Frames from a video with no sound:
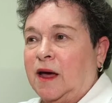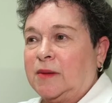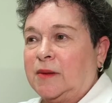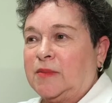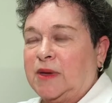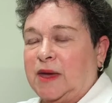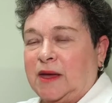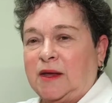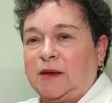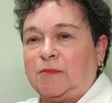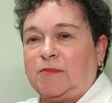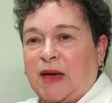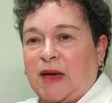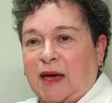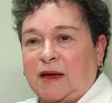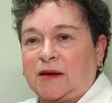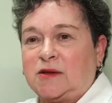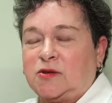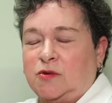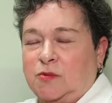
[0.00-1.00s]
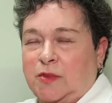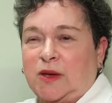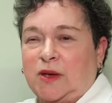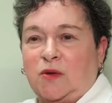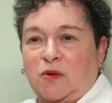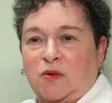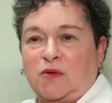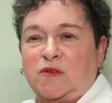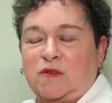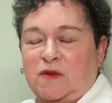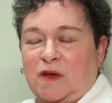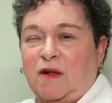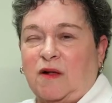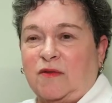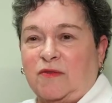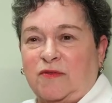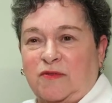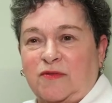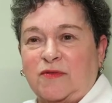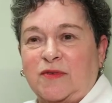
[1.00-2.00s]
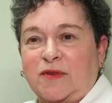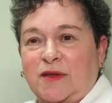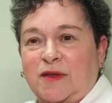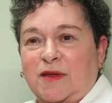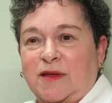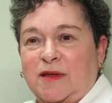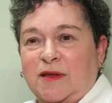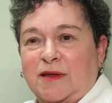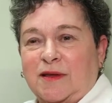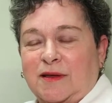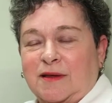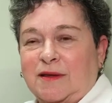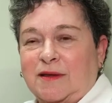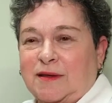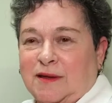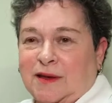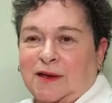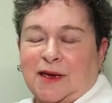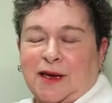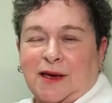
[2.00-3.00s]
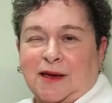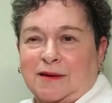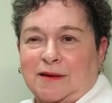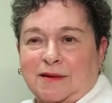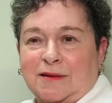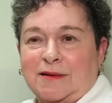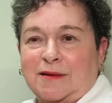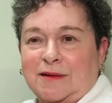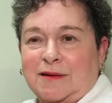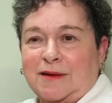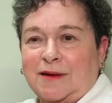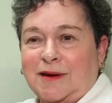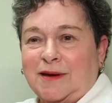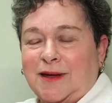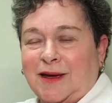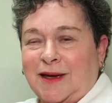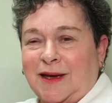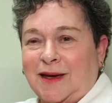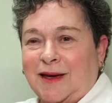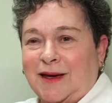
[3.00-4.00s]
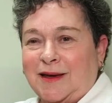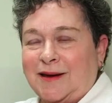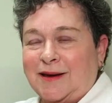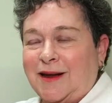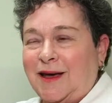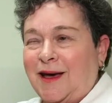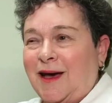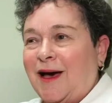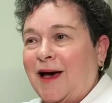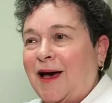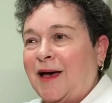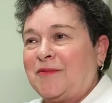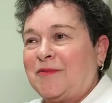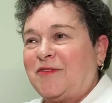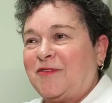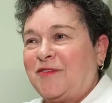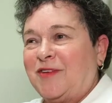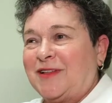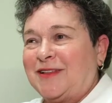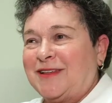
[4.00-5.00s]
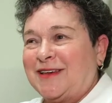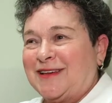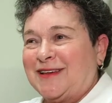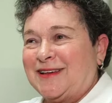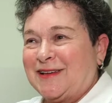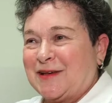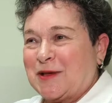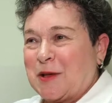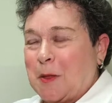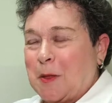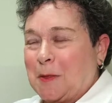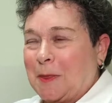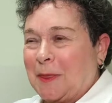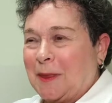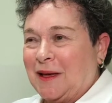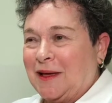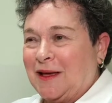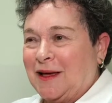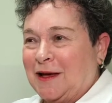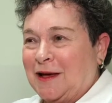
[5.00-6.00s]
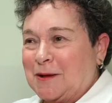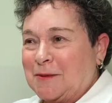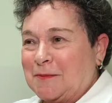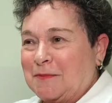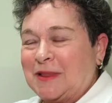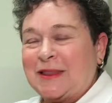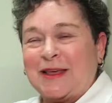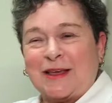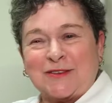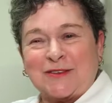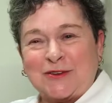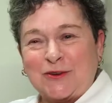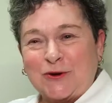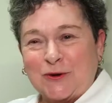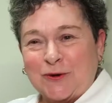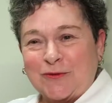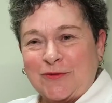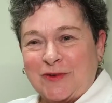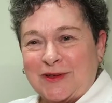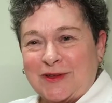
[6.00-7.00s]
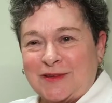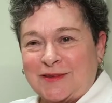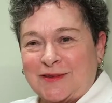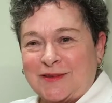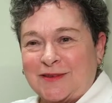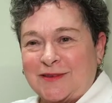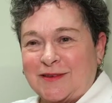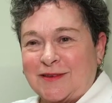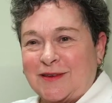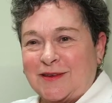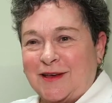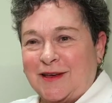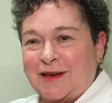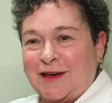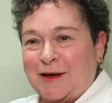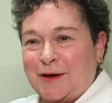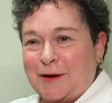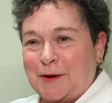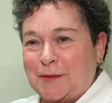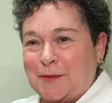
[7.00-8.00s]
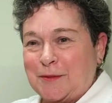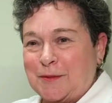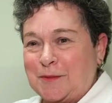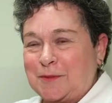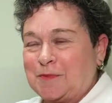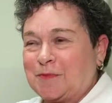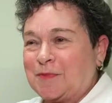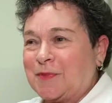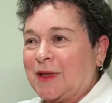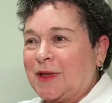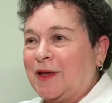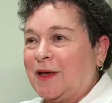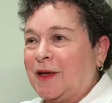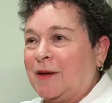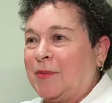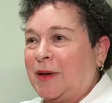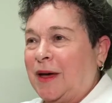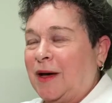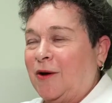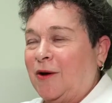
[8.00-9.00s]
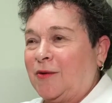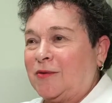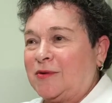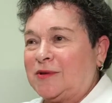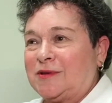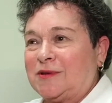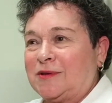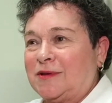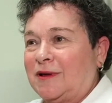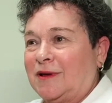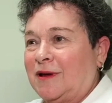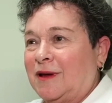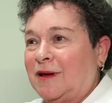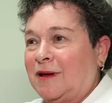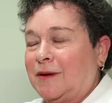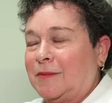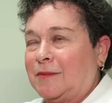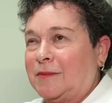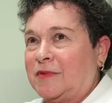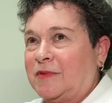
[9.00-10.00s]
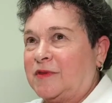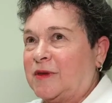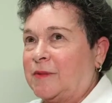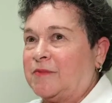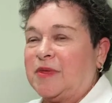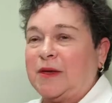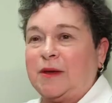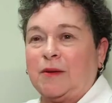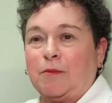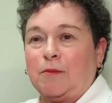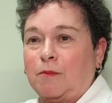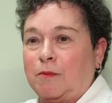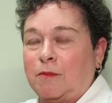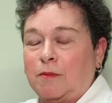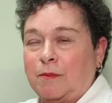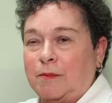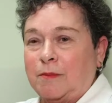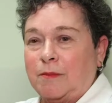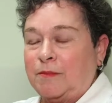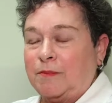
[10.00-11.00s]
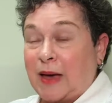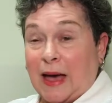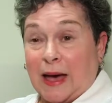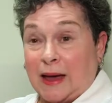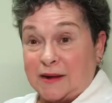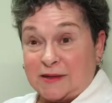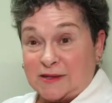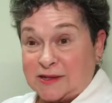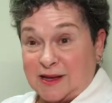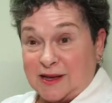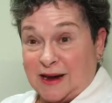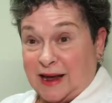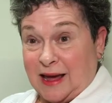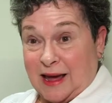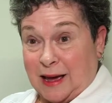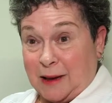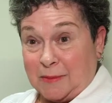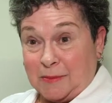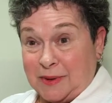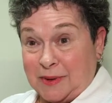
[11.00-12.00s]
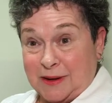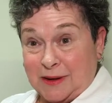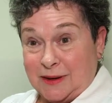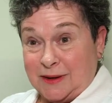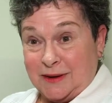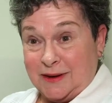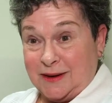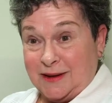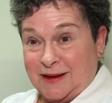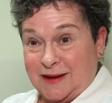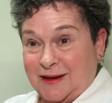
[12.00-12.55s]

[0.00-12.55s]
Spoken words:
I'm getting back to my old self again. And I'm feeling less nervous about something bad is going to happen